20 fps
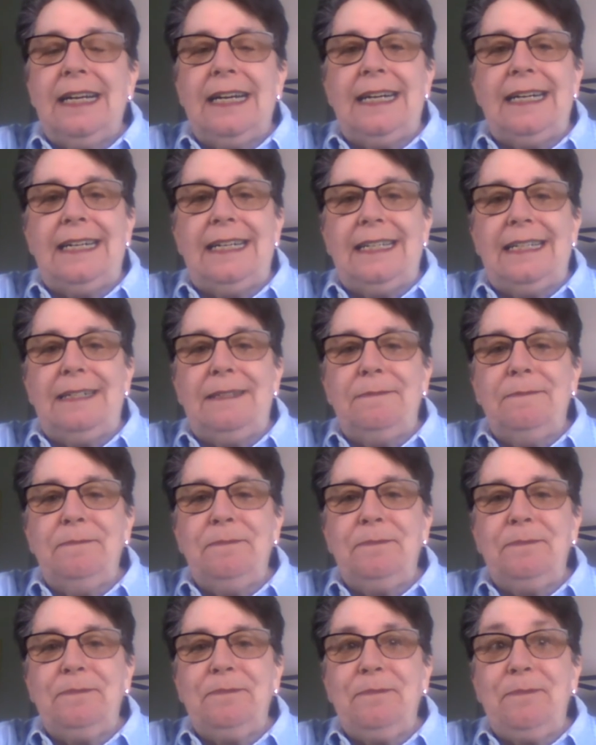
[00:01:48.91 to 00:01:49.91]

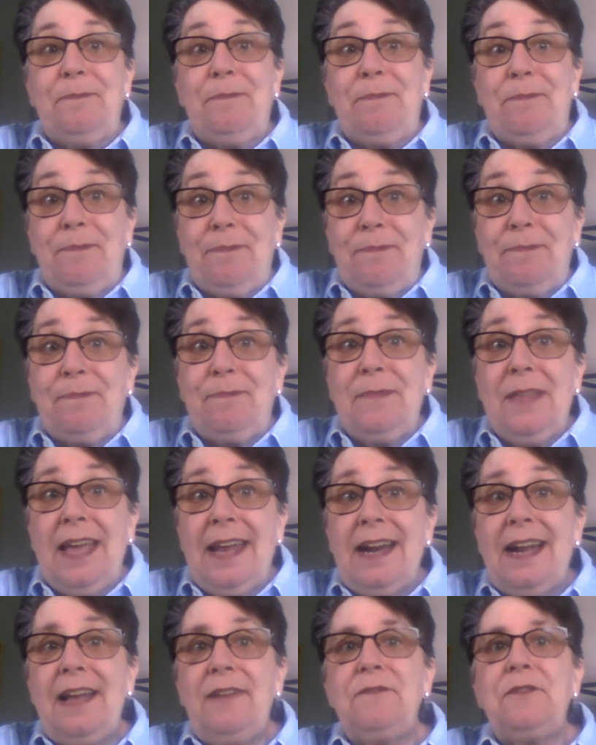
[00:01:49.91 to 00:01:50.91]
Um, and
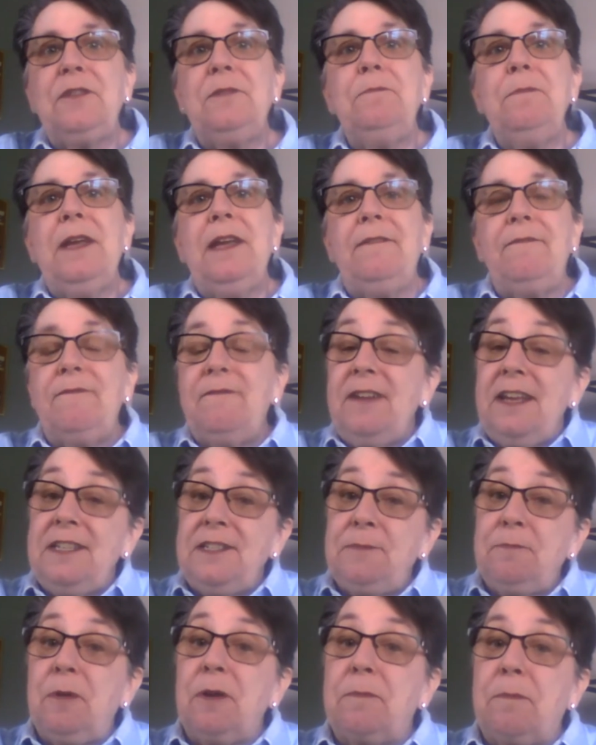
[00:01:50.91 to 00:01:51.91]
I have to admit,
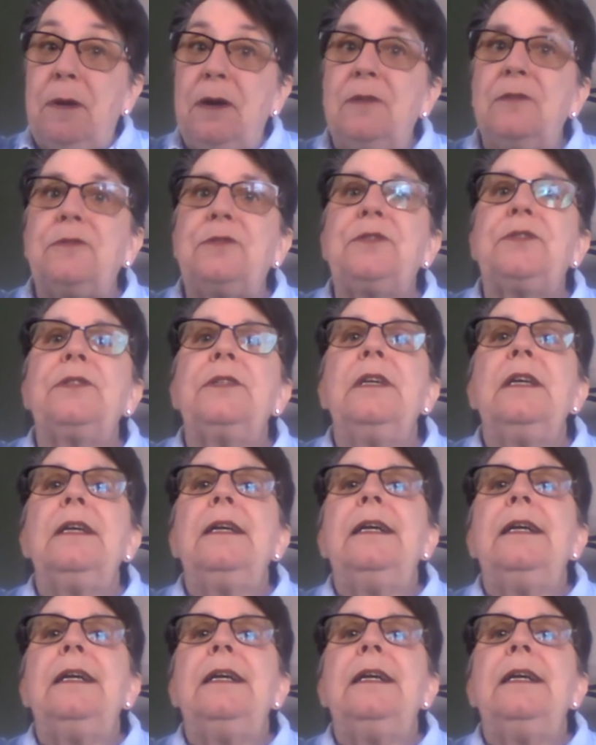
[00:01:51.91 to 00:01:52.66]
Facebook posts